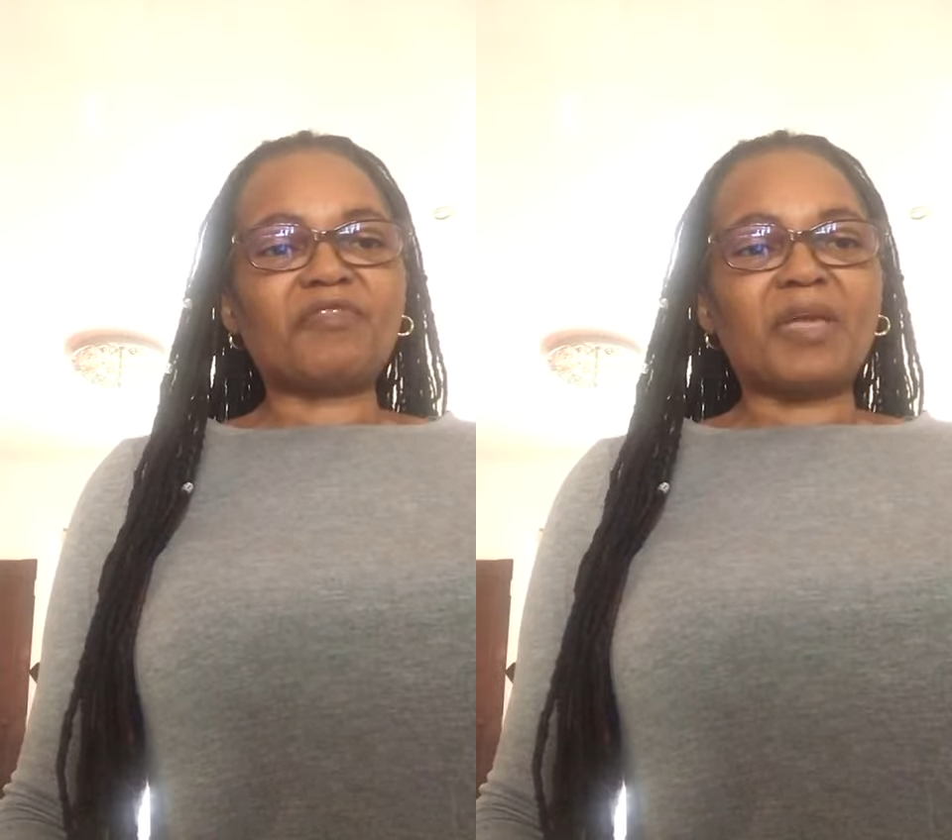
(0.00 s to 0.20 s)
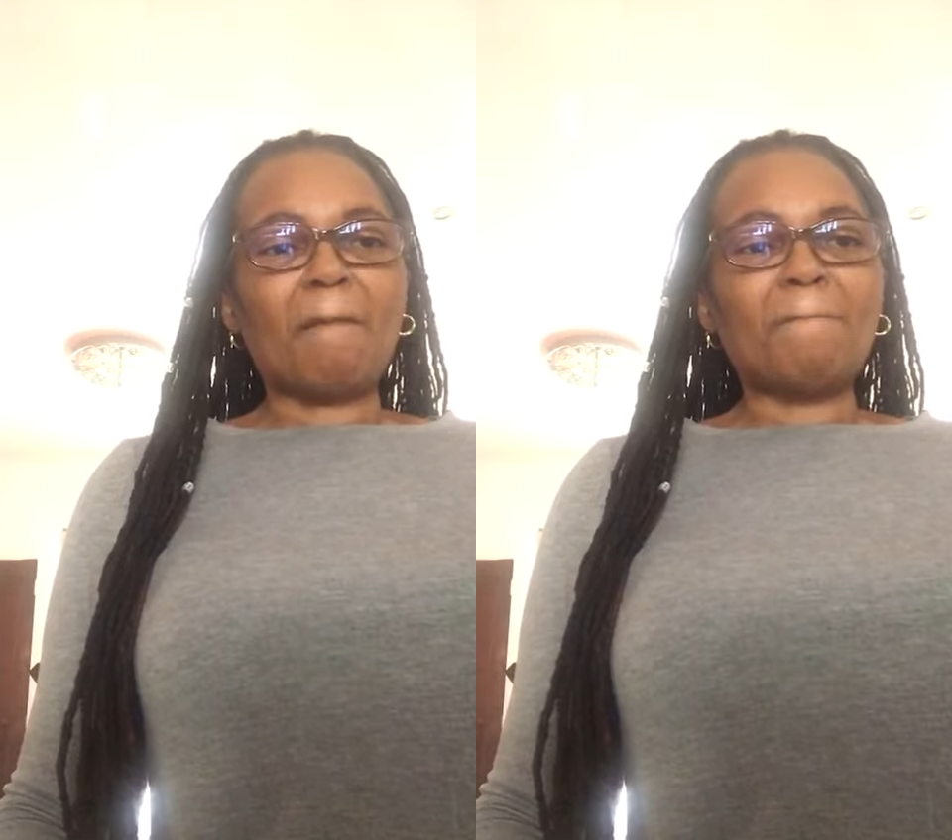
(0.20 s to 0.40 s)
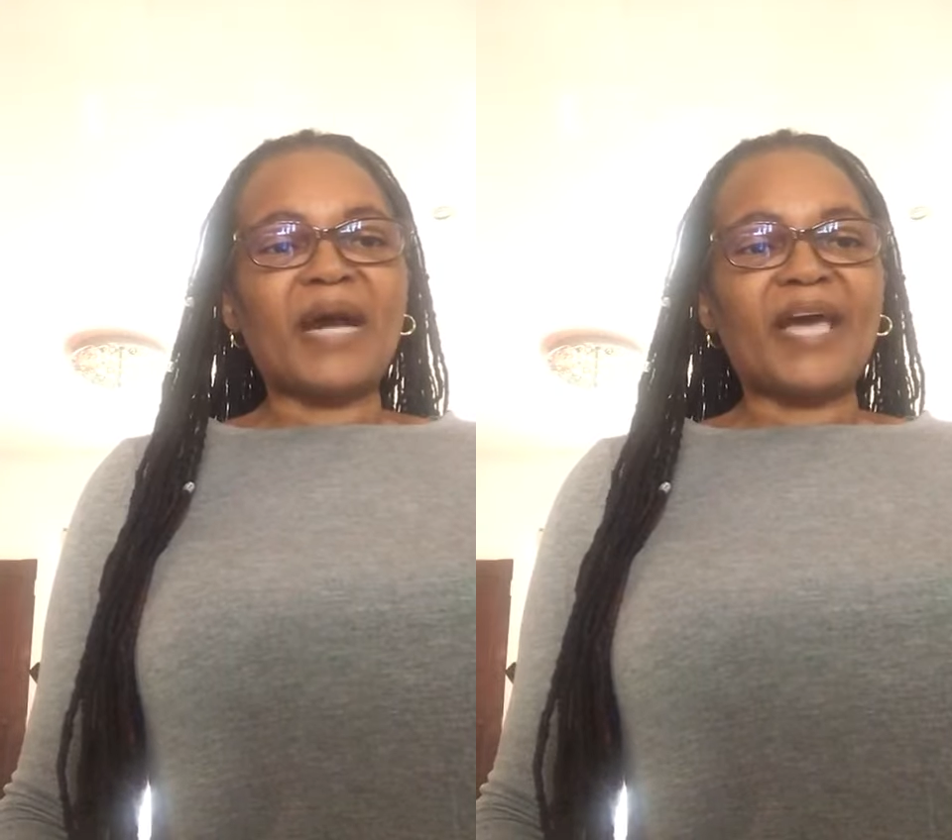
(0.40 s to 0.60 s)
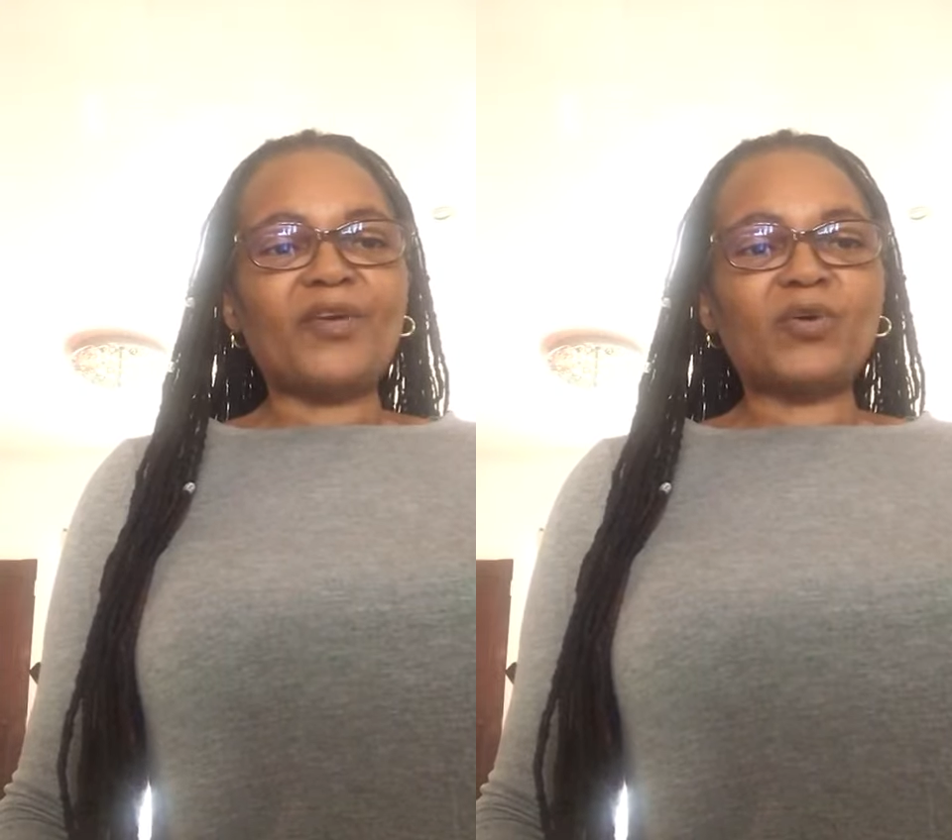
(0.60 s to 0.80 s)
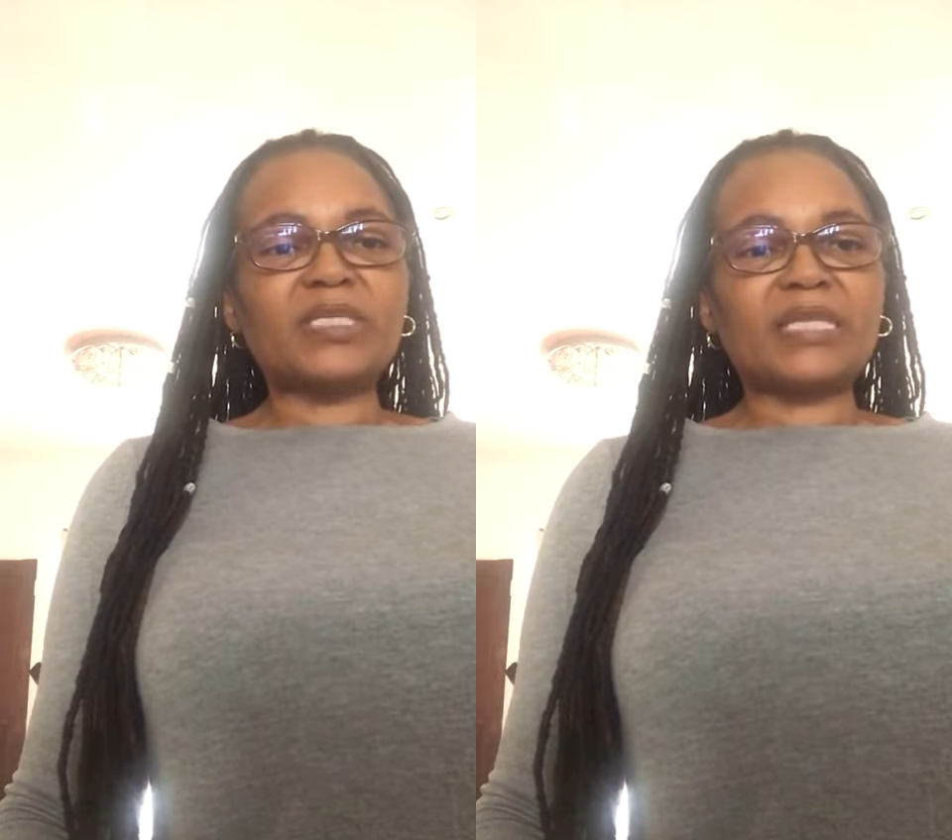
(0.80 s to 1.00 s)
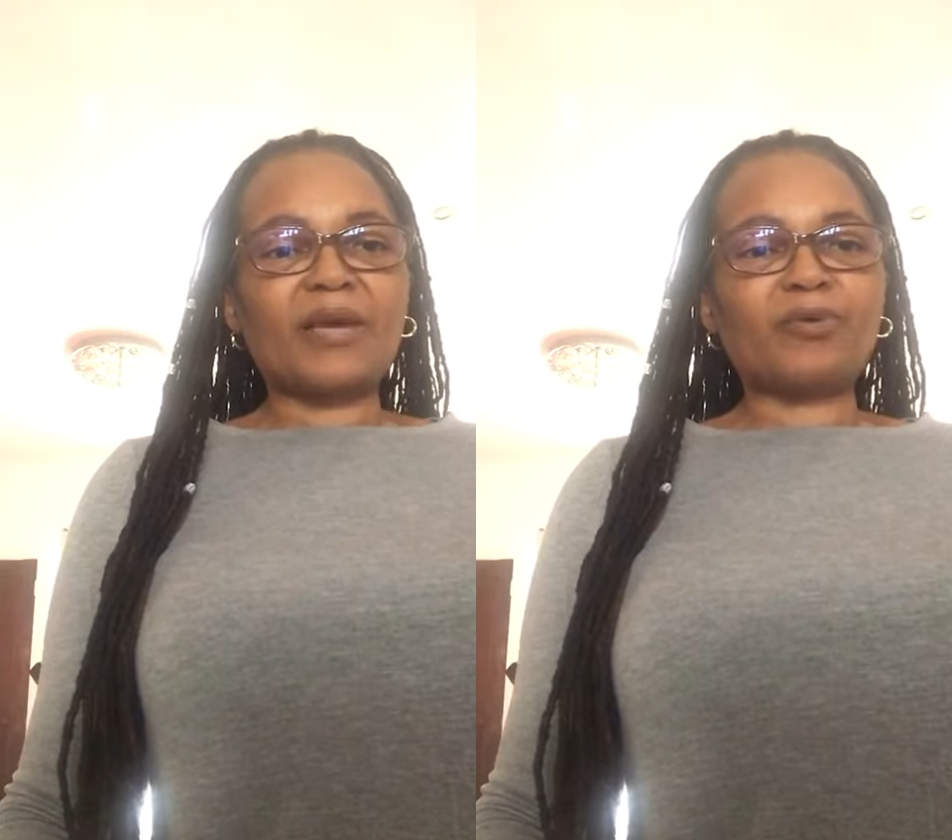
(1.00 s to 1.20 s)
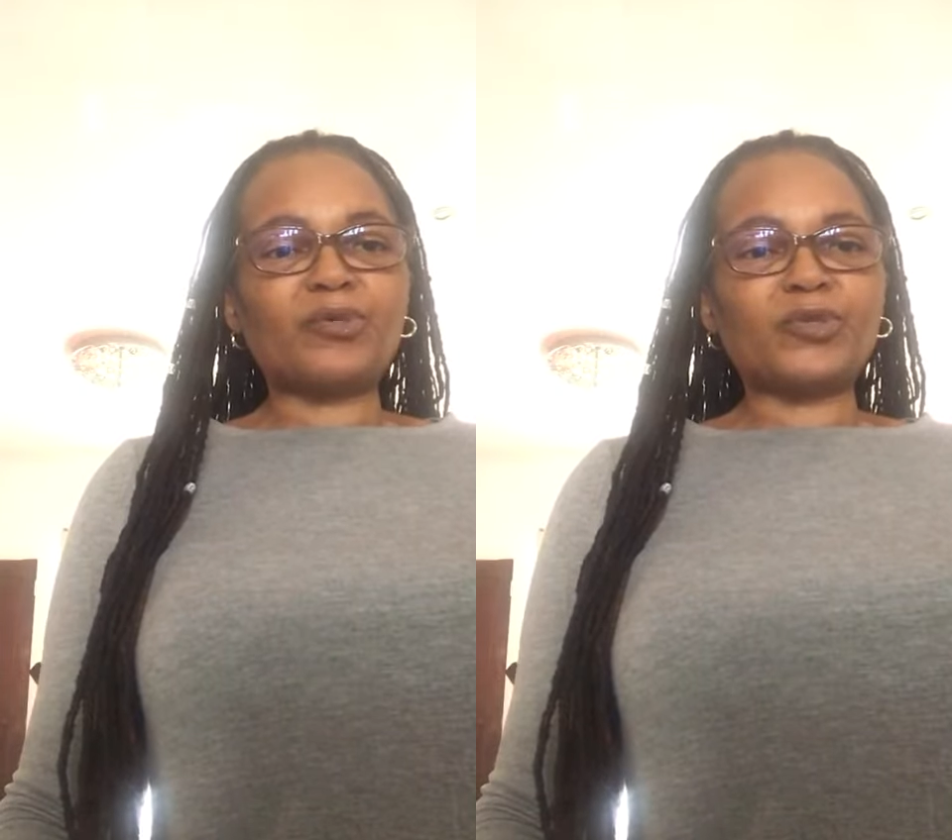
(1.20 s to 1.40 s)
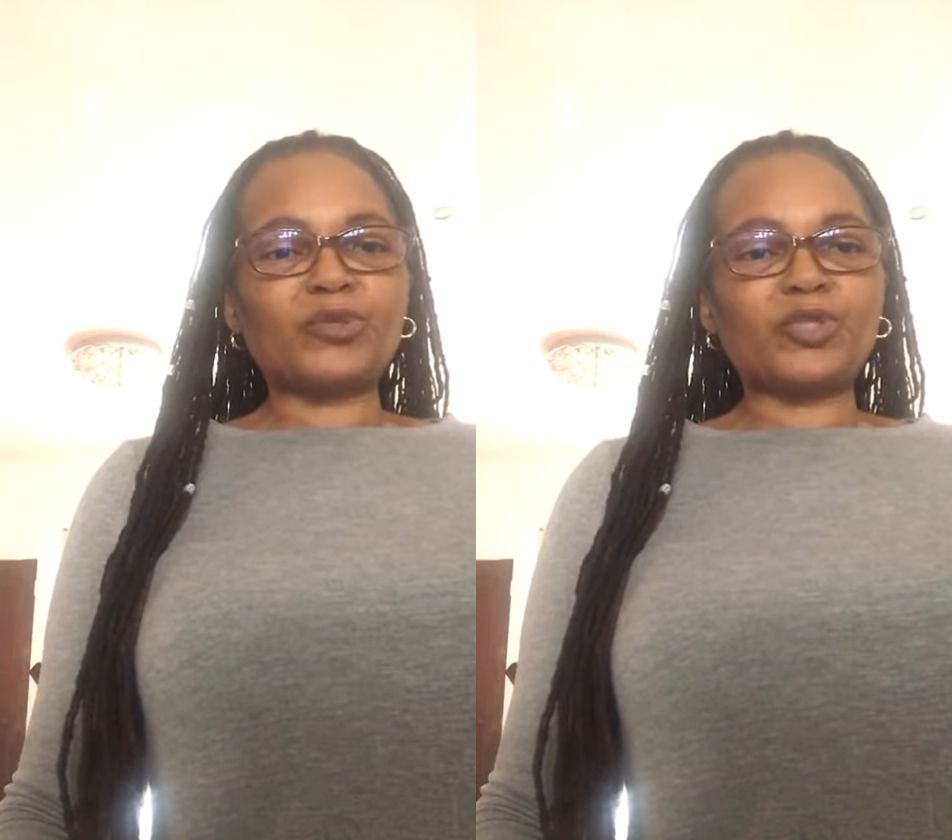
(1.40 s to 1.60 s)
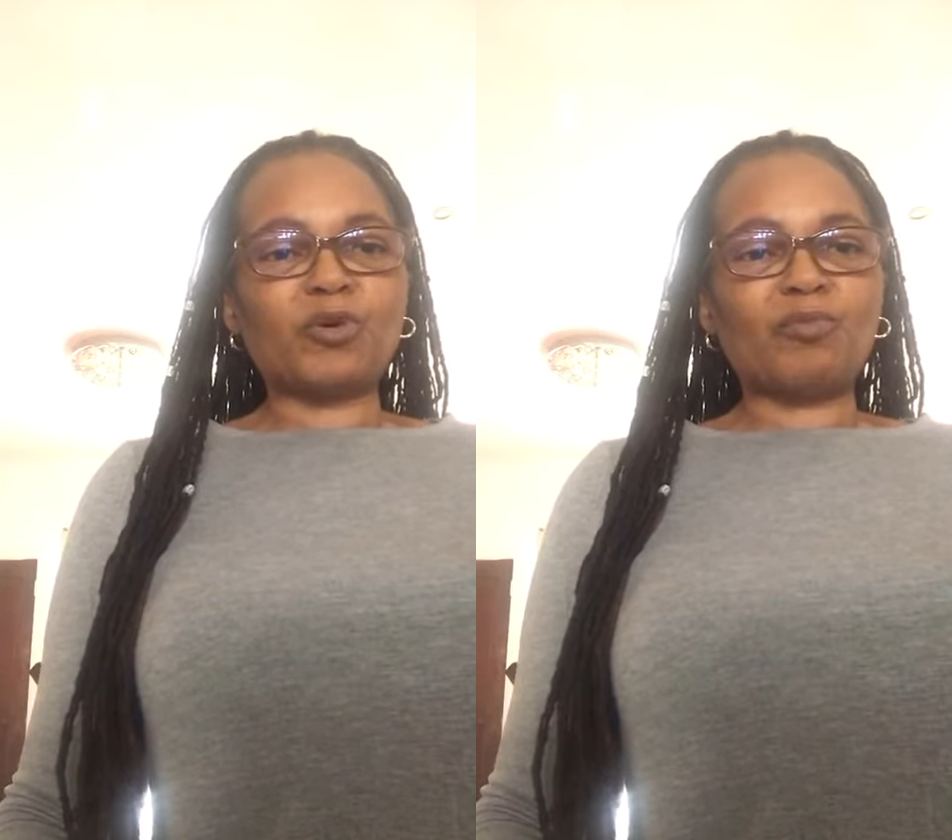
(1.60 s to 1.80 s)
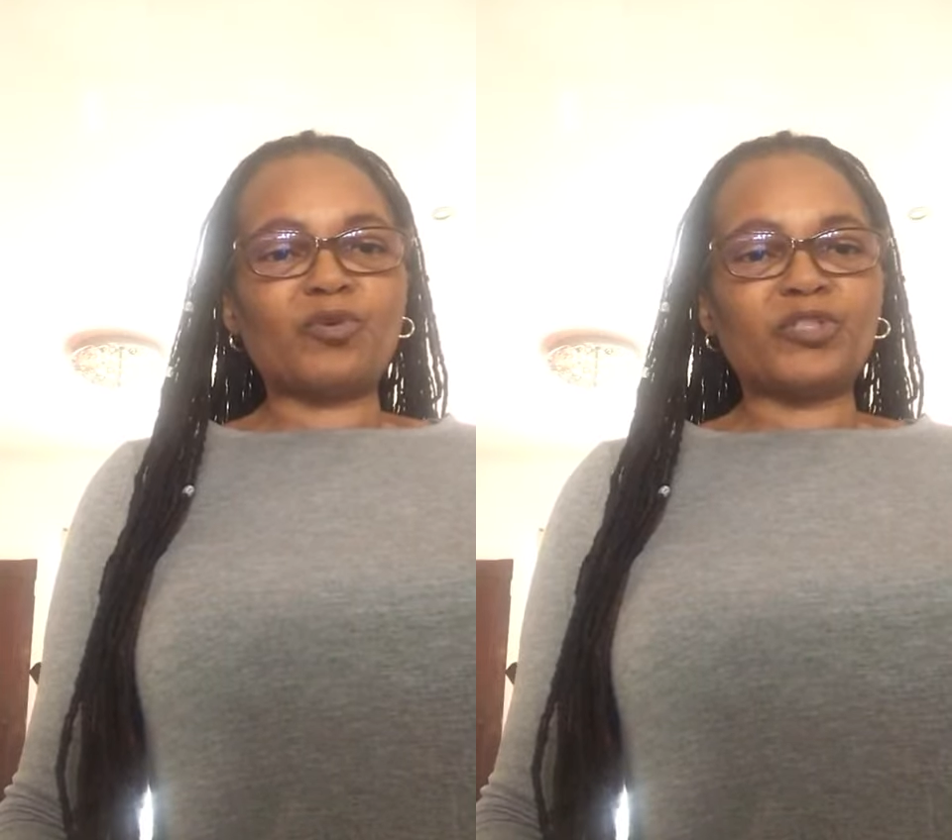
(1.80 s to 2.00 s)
a biopsychosocial